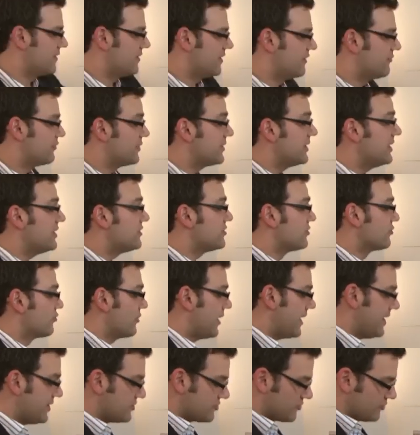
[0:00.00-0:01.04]
If we need to
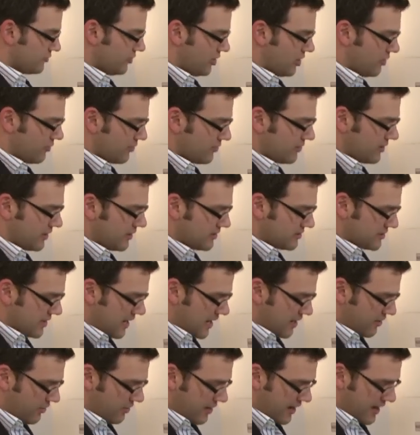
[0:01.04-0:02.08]
raise or lower the
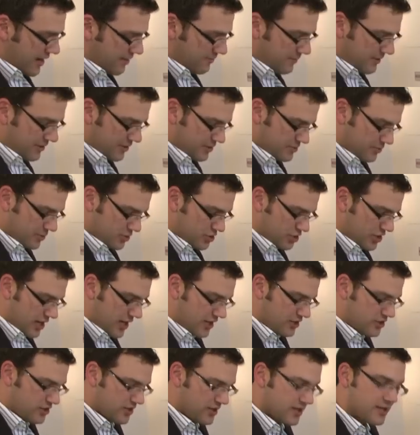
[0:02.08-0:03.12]
entire head because we're
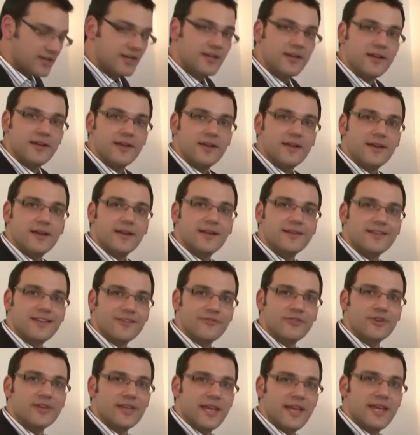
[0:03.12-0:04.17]
changing
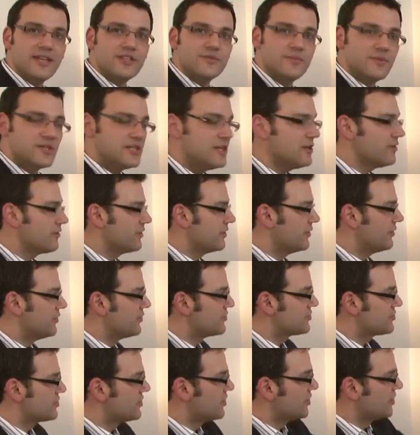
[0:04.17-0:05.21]
different gauge materials,